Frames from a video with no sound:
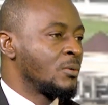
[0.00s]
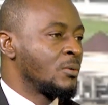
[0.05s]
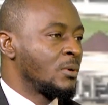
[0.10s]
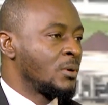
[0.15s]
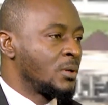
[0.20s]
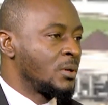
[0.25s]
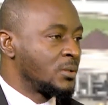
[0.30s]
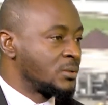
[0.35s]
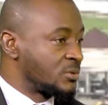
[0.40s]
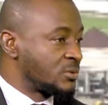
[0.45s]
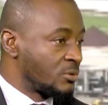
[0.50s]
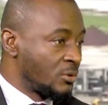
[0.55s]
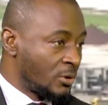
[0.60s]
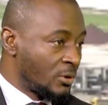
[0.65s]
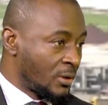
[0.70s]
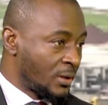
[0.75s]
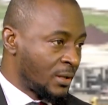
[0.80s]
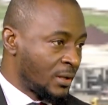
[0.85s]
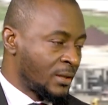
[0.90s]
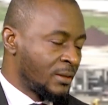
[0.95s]
is no
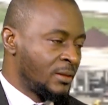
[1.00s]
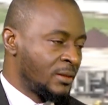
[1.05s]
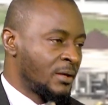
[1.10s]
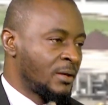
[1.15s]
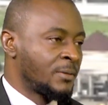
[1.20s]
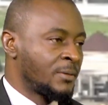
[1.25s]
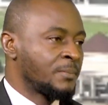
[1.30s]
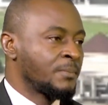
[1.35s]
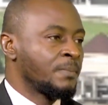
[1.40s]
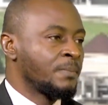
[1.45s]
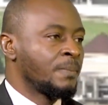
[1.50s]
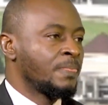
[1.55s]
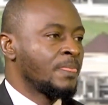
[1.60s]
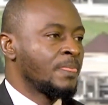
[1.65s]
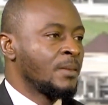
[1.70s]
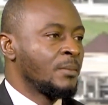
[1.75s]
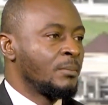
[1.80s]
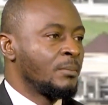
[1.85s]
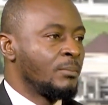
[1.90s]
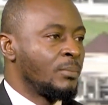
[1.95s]
longer there,
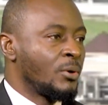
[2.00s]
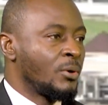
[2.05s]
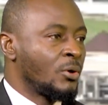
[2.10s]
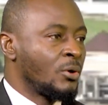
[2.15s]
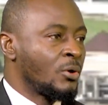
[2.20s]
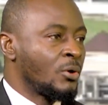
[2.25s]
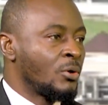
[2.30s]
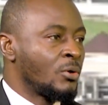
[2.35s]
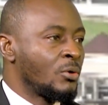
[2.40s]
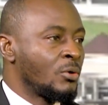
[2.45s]
but